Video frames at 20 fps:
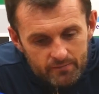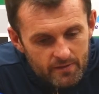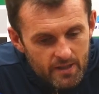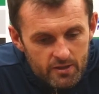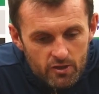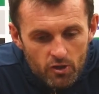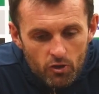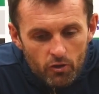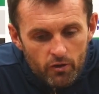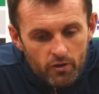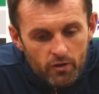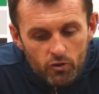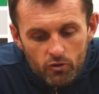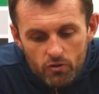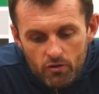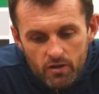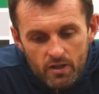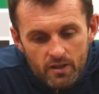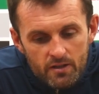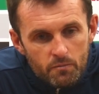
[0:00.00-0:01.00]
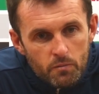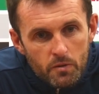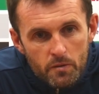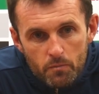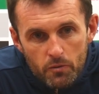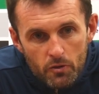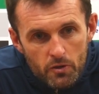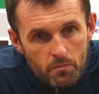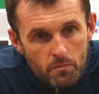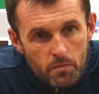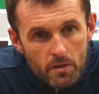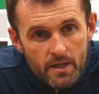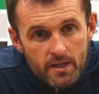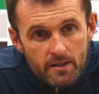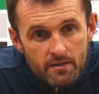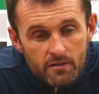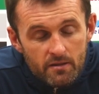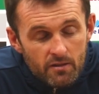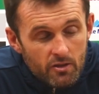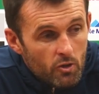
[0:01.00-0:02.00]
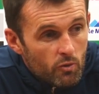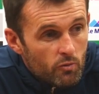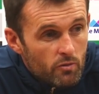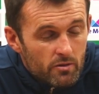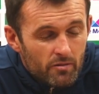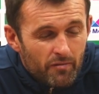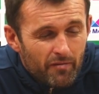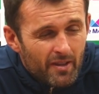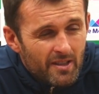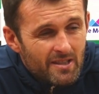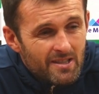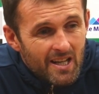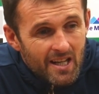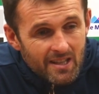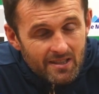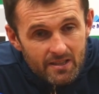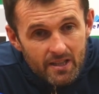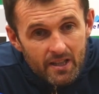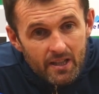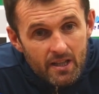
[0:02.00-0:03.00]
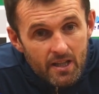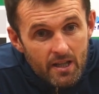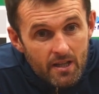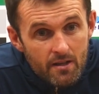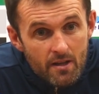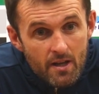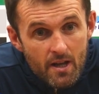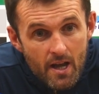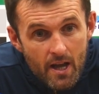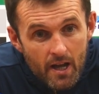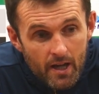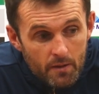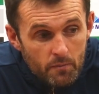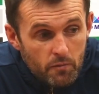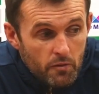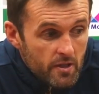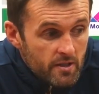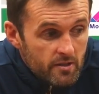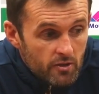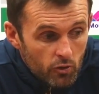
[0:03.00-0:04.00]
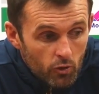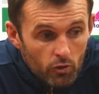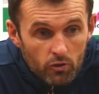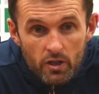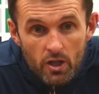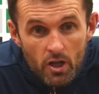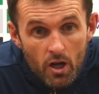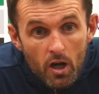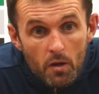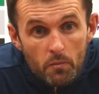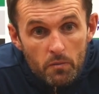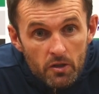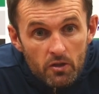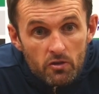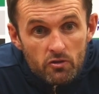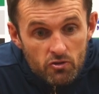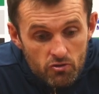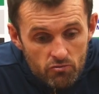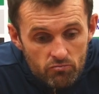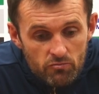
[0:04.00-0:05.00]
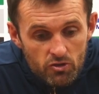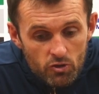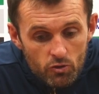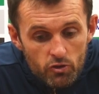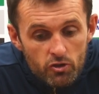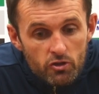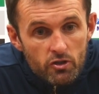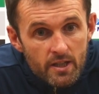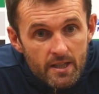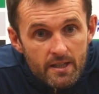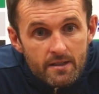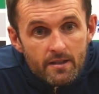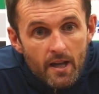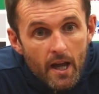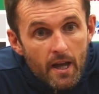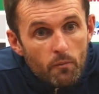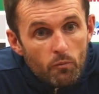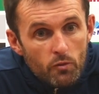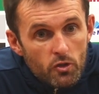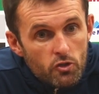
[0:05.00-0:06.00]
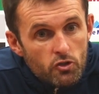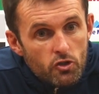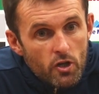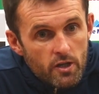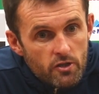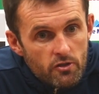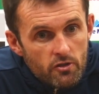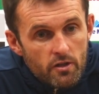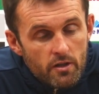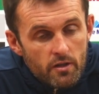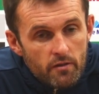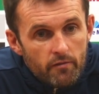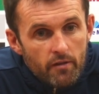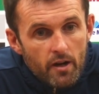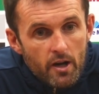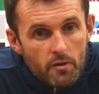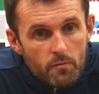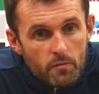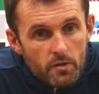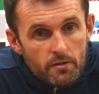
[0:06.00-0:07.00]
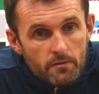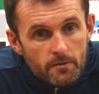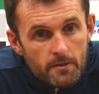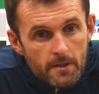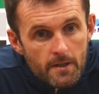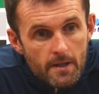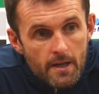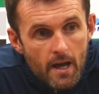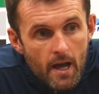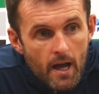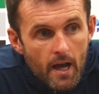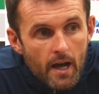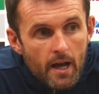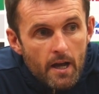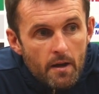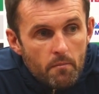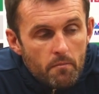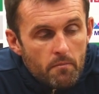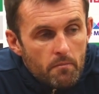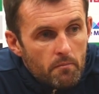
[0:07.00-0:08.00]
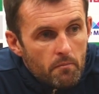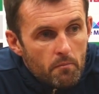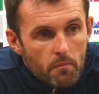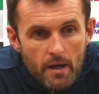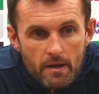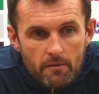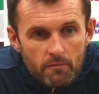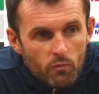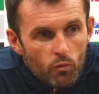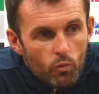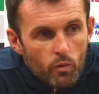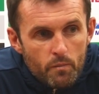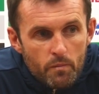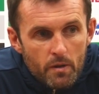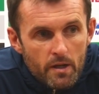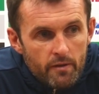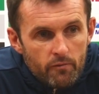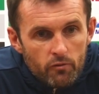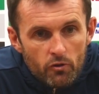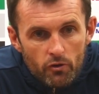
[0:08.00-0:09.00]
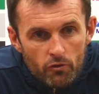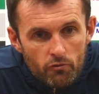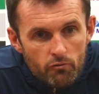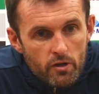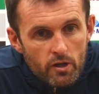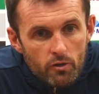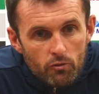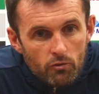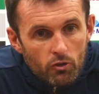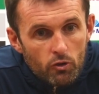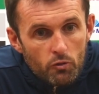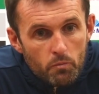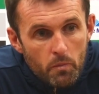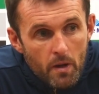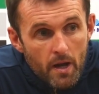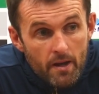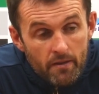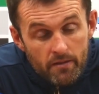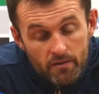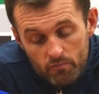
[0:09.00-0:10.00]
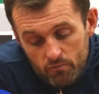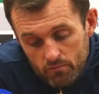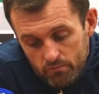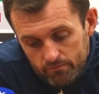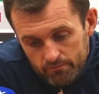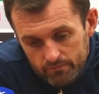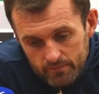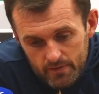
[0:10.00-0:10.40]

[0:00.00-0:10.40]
there's a lot of good things being put in place. The owners are fantastic here, and praise the Lord they are, because you know you need time when you're changing an environment. But we believe we're on a real good path, and